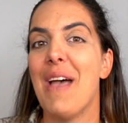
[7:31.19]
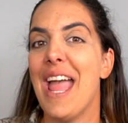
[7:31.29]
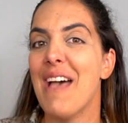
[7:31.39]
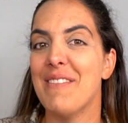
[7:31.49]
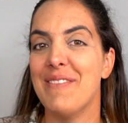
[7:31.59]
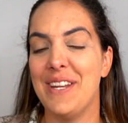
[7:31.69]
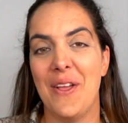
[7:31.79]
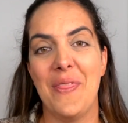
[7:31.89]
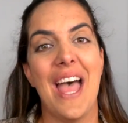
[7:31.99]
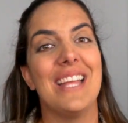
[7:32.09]
I have a video
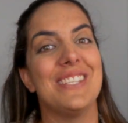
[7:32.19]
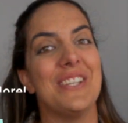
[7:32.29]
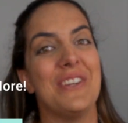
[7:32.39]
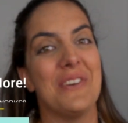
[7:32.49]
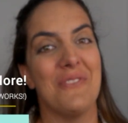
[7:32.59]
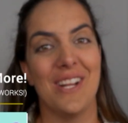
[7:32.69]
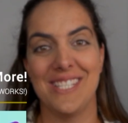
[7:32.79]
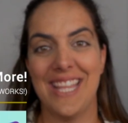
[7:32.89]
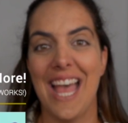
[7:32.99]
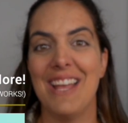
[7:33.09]
on that, so you can watch
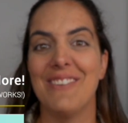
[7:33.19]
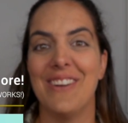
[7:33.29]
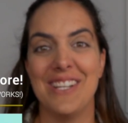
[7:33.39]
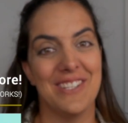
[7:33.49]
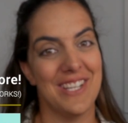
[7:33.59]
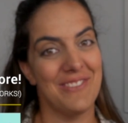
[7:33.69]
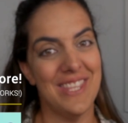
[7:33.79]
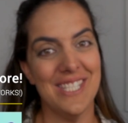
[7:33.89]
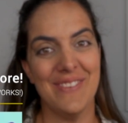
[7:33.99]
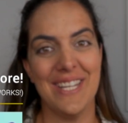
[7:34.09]
that when you're done with
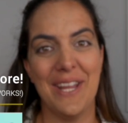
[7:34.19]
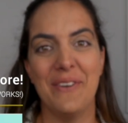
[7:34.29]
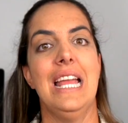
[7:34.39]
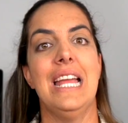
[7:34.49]
this video.